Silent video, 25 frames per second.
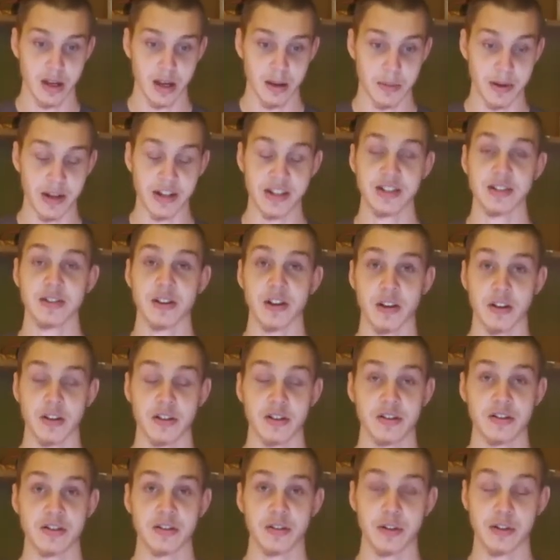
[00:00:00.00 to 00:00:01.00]
But you see there,
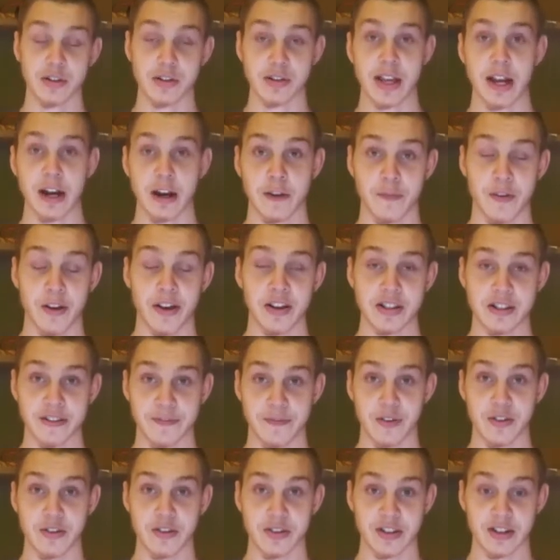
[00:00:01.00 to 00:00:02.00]
so they're sacrificing to
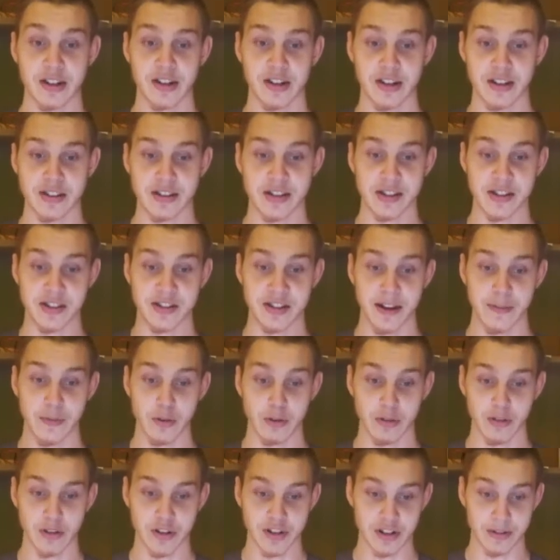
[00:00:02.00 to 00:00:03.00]
false gods. It's devil
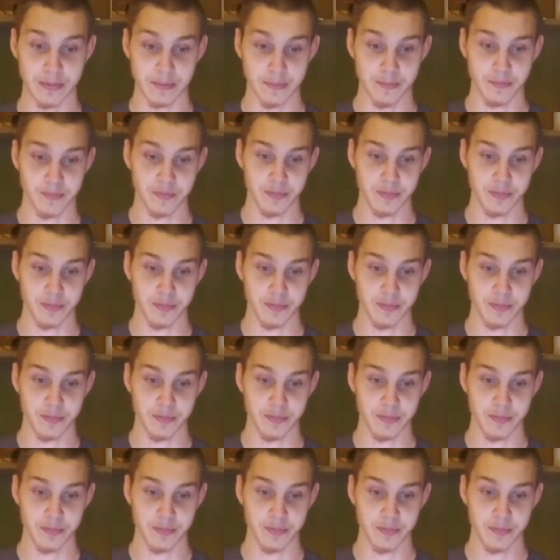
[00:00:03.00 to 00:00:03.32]
worship.